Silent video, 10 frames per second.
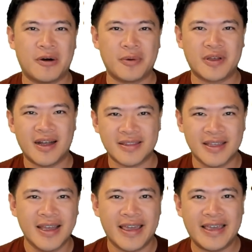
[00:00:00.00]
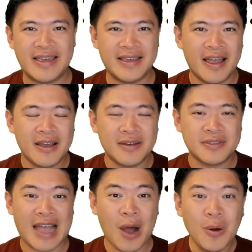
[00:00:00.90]
We got a
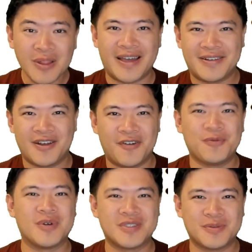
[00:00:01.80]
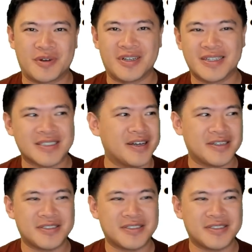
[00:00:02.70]
outline of what we're gonna discuss.